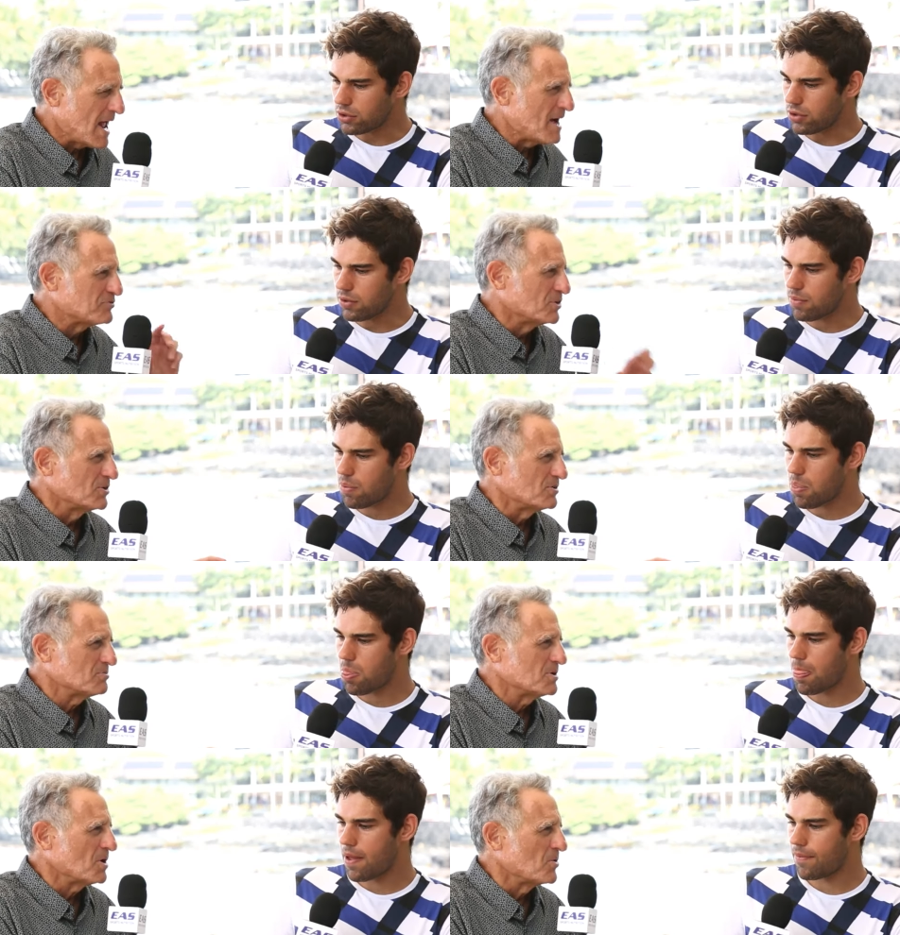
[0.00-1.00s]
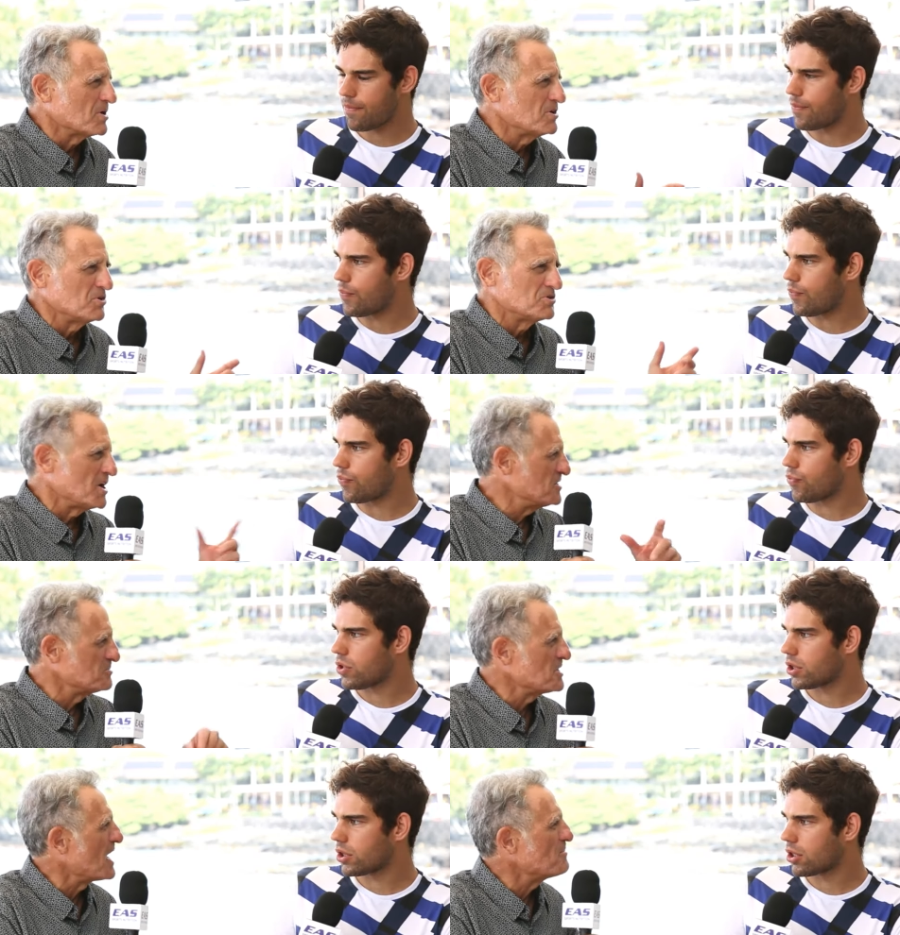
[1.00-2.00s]
Speaker 1: after Kona, do you take
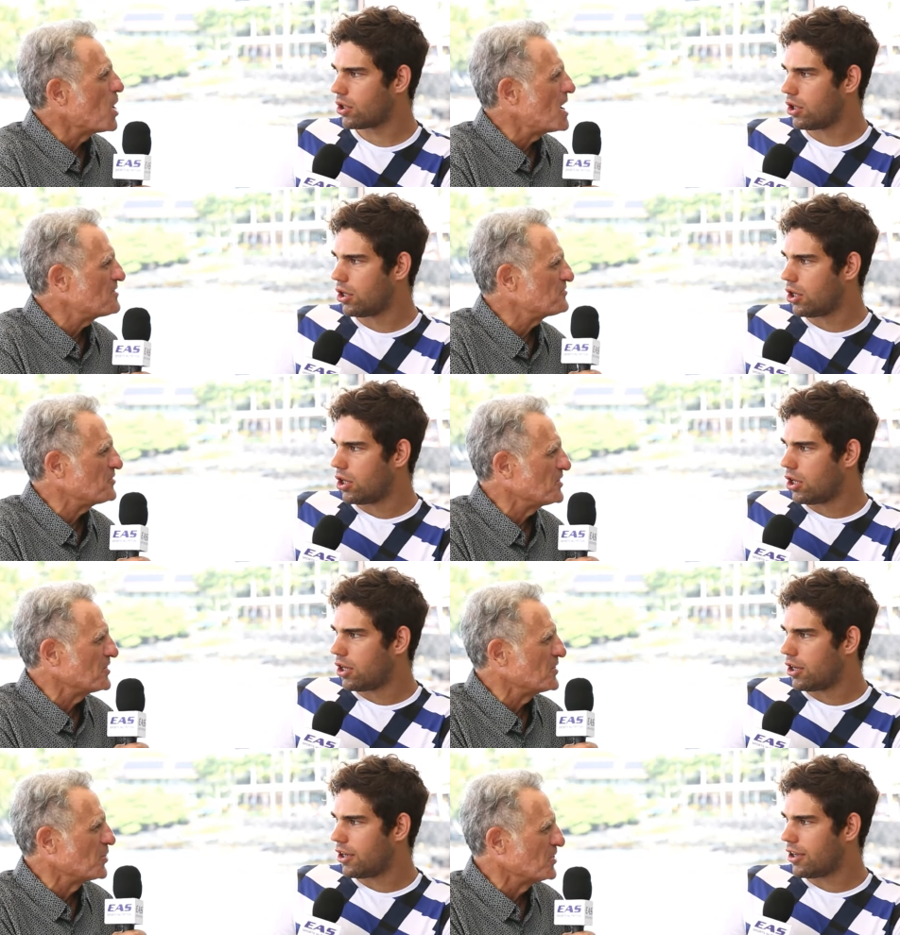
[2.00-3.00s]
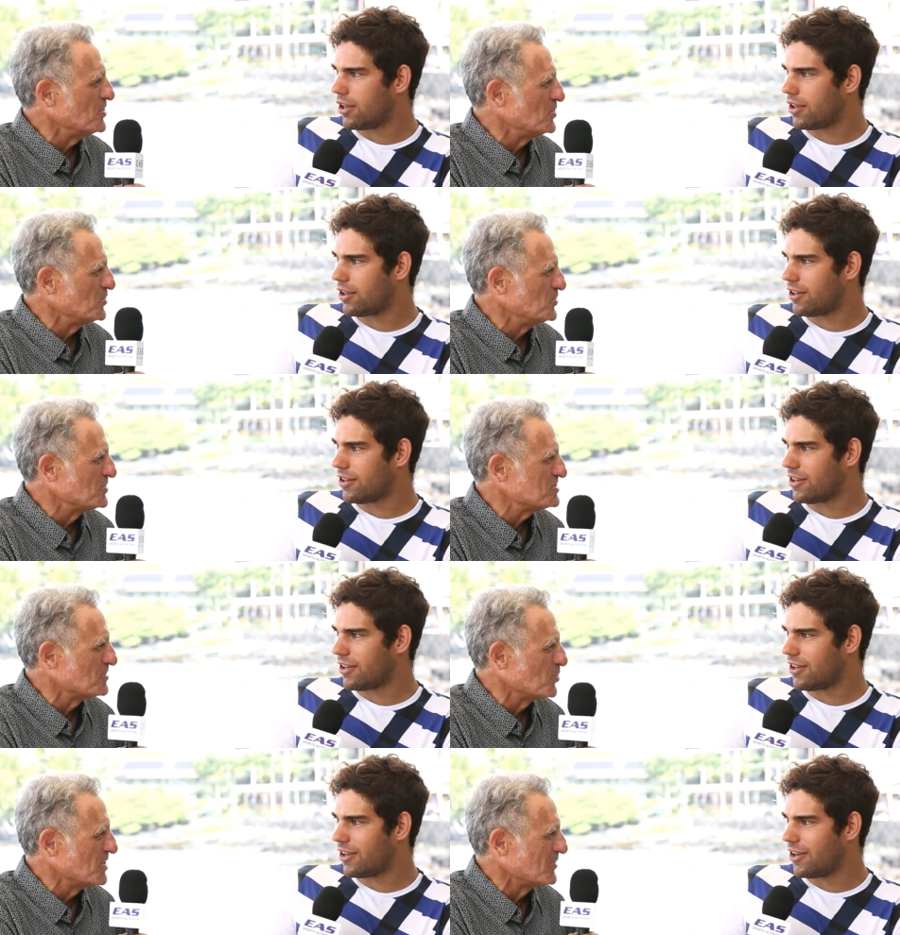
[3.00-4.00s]
some time off or are you doing some
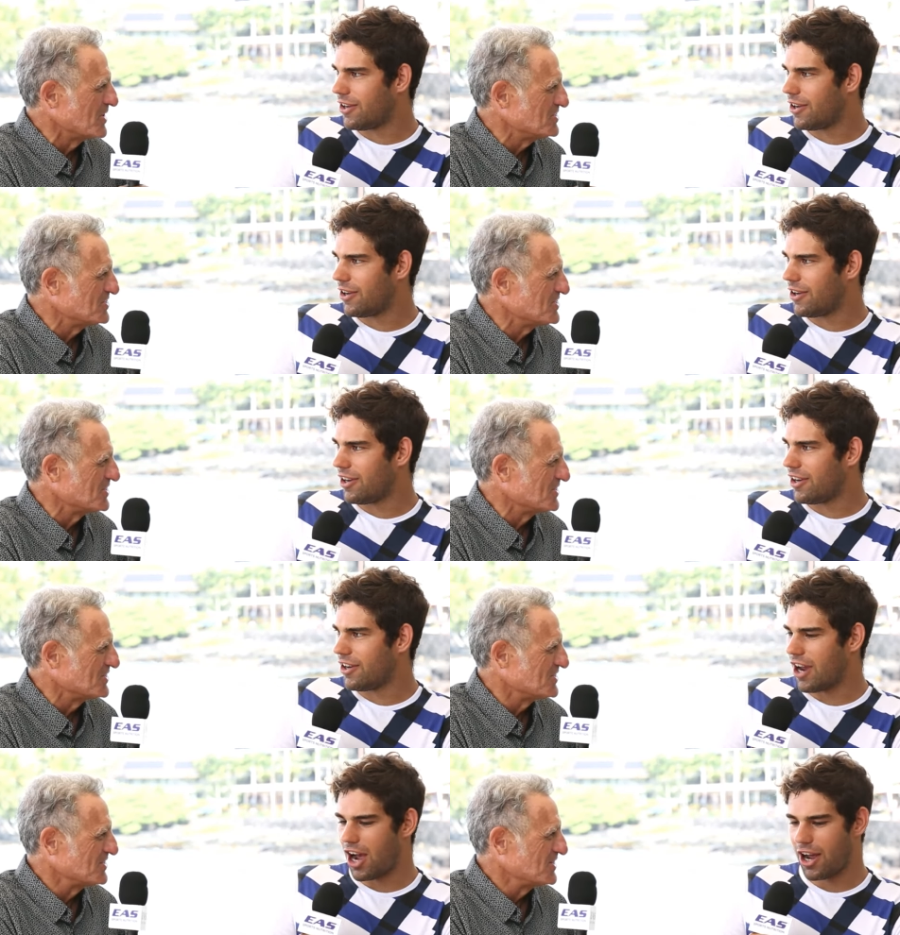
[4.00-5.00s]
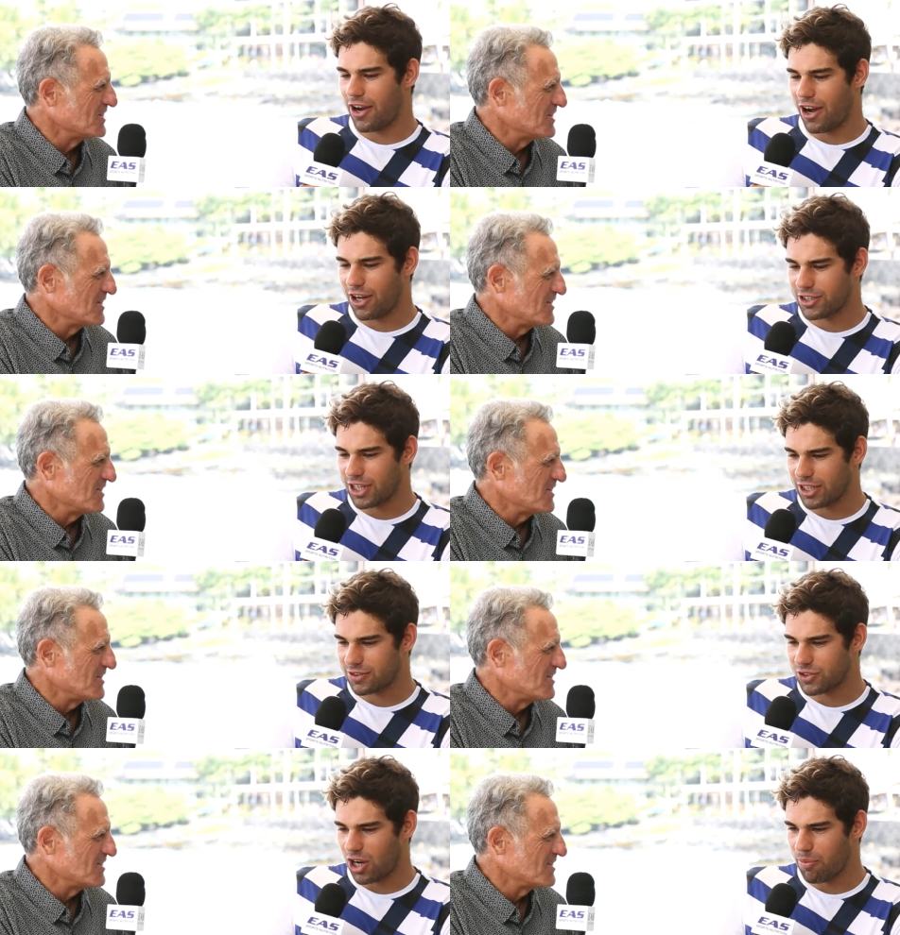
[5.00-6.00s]
of the winter races too?
Speaker 2: No, I'll take
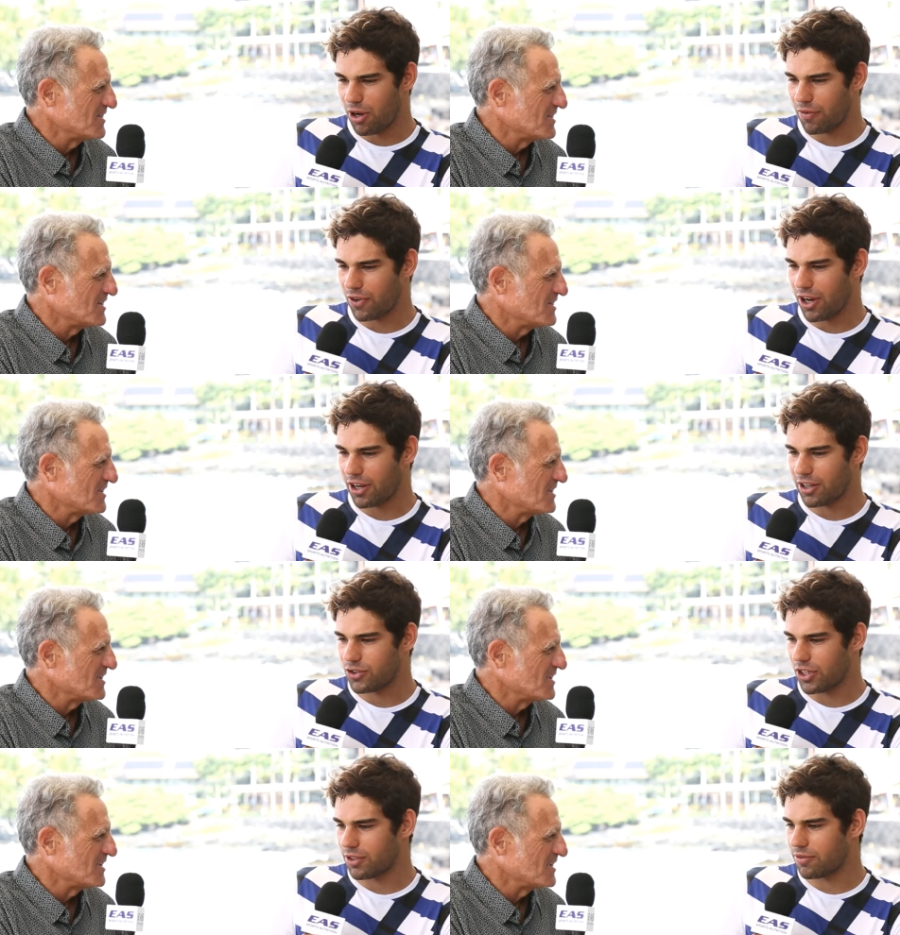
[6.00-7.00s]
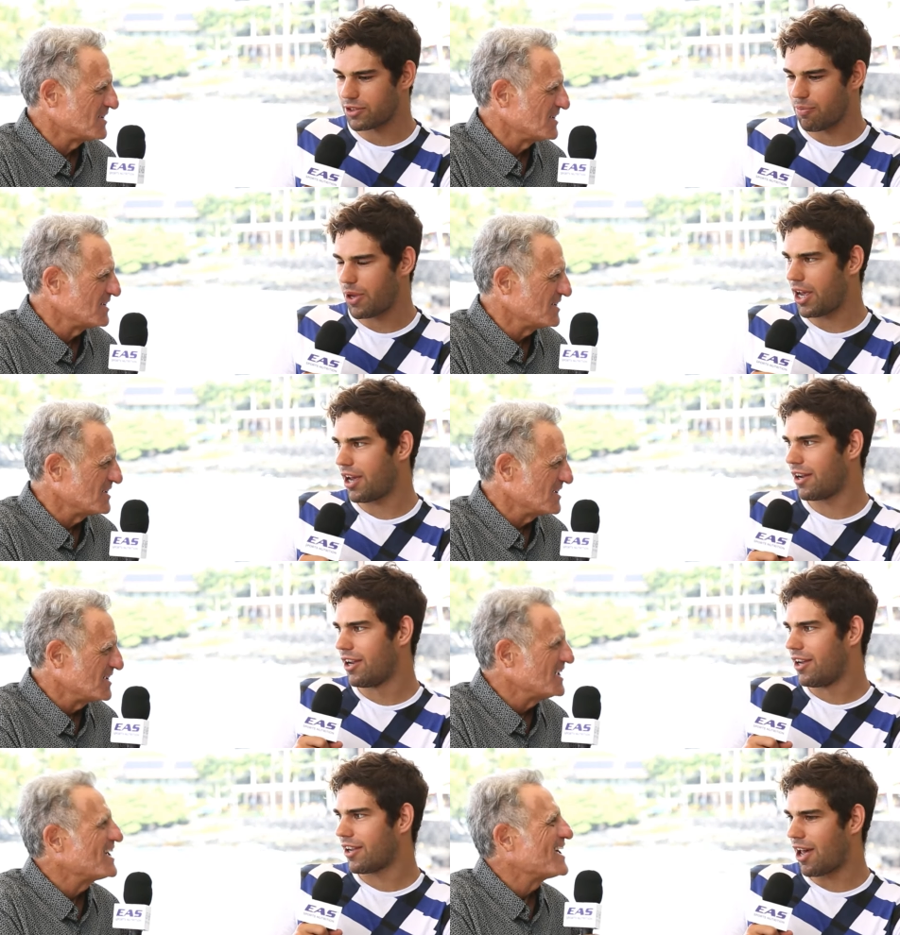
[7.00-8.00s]
some time off, like drink some beer,
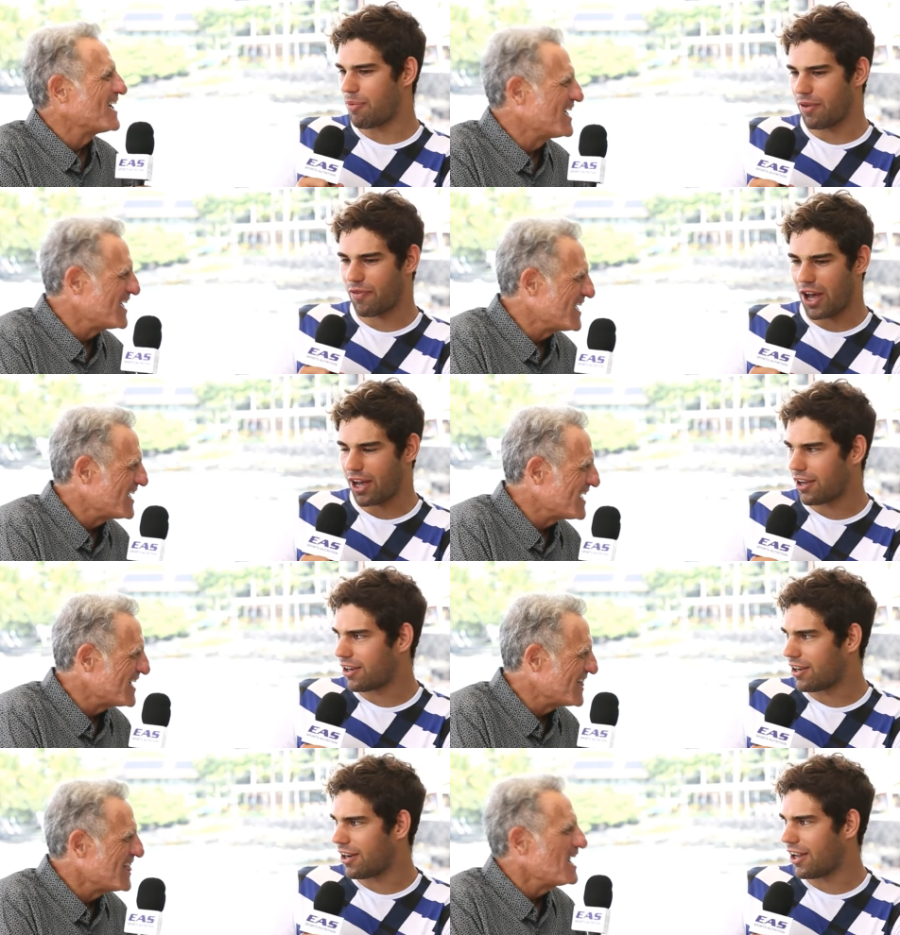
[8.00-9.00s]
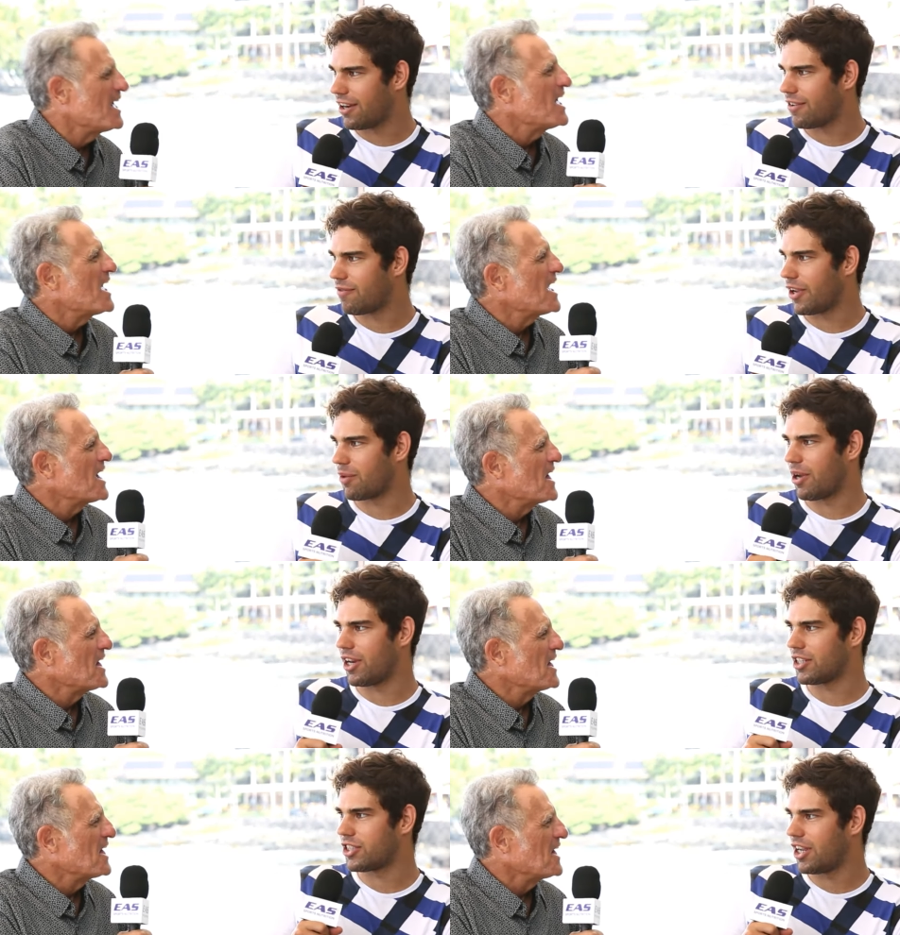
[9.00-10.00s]
get a bit fat, and then think about
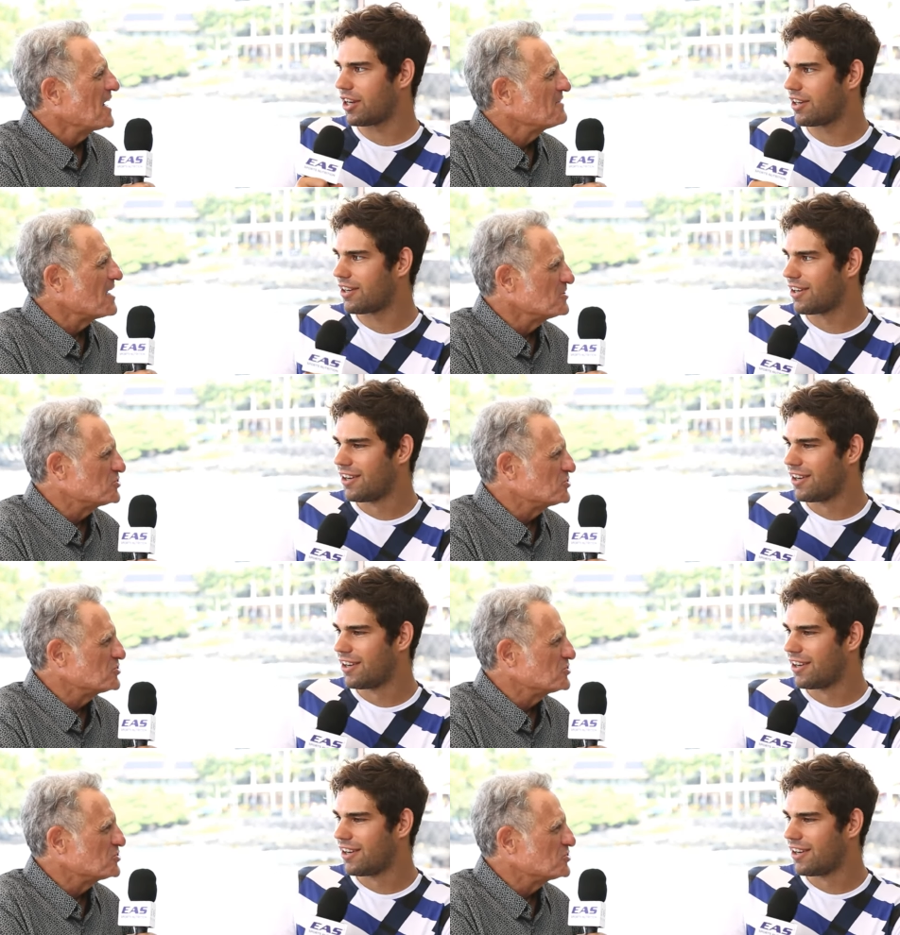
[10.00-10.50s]
next year.
Speaker 1: Now, in